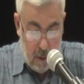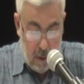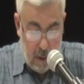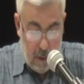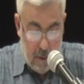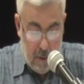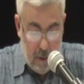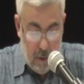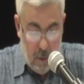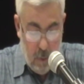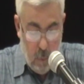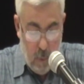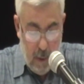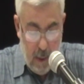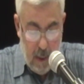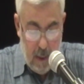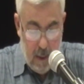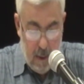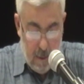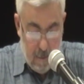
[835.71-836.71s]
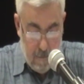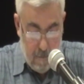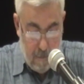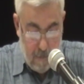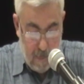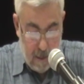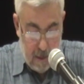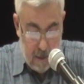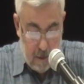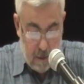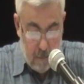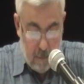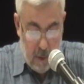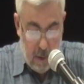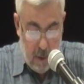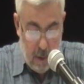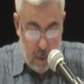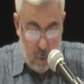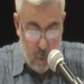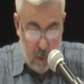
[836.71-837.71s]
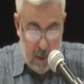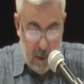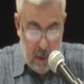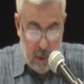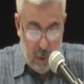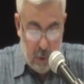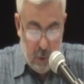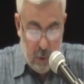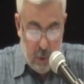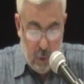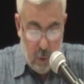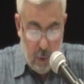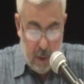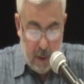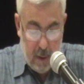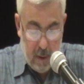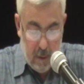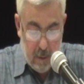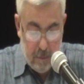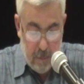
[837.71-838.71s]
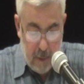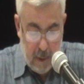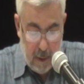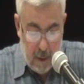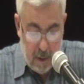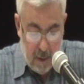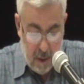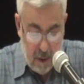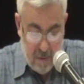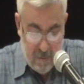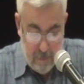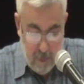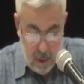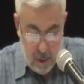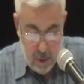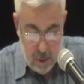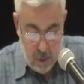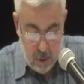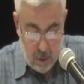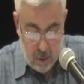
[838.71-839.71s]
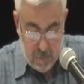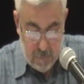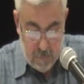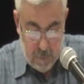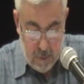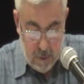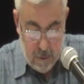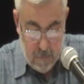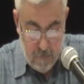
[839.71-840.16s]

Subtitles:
I think we, as Armenians, we need to draw a comprehensive picture of